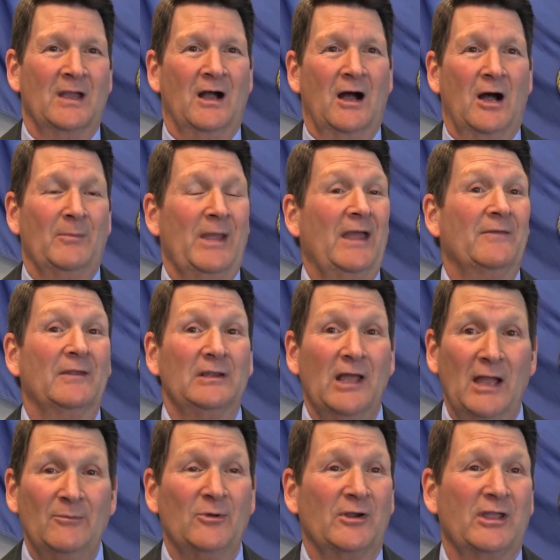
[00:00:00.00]
And the
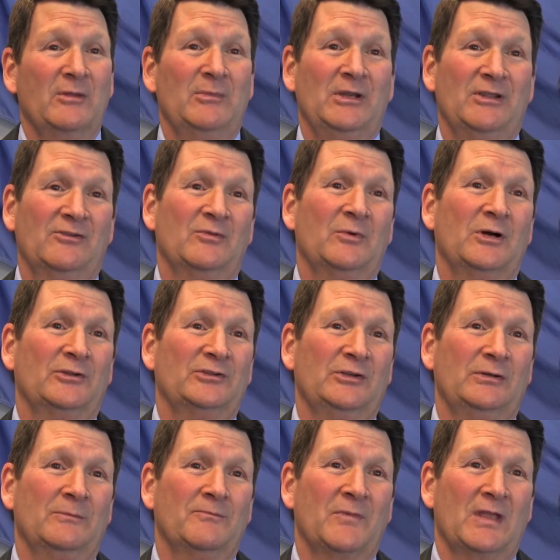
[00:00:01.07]
Library Committee as well
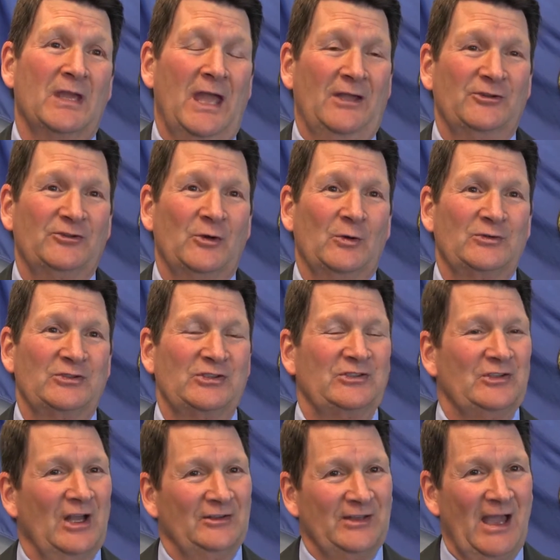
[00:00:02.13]
too. And so it's
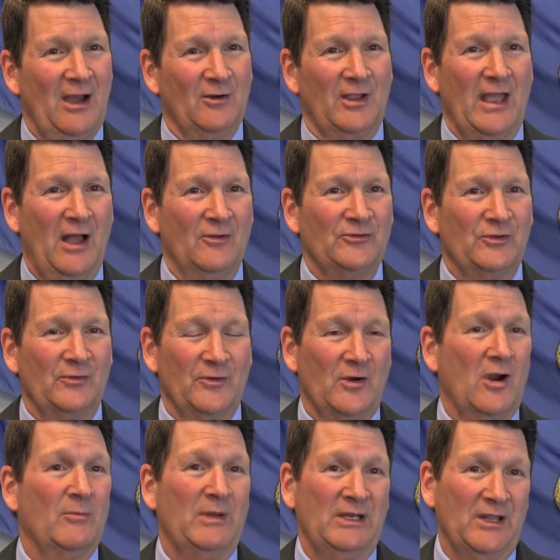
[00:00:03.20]
just not town council.
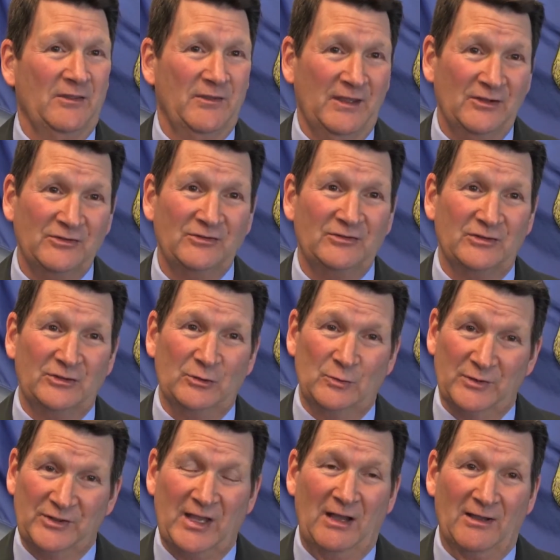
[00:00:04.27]
There are many things to do
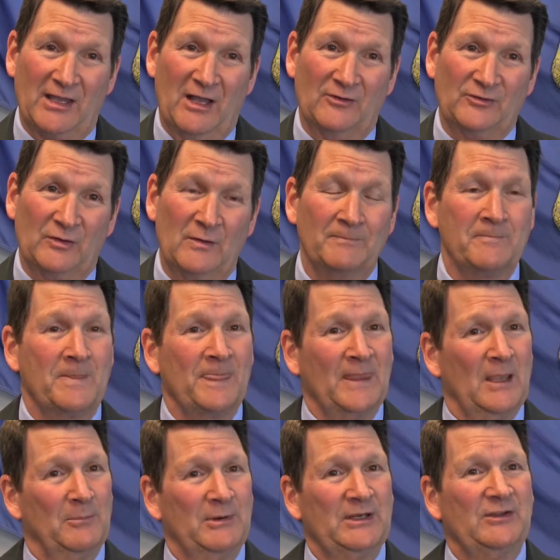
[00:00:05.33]
with town council,
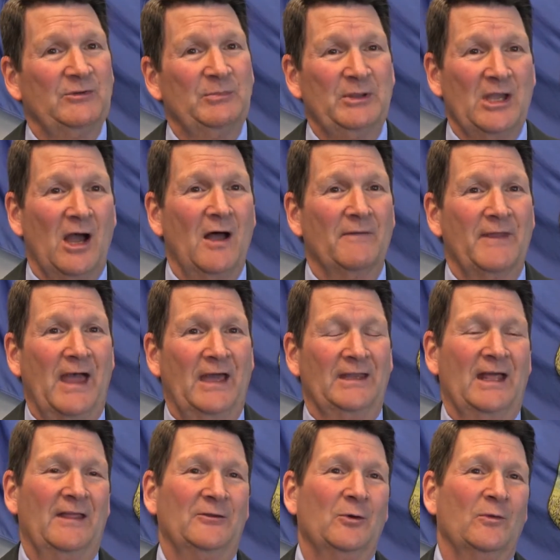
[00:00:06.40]
but it's beyond that,
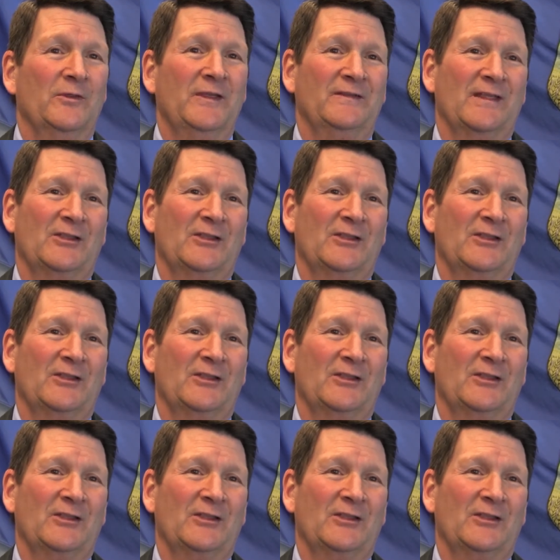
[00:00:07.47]
and I don't think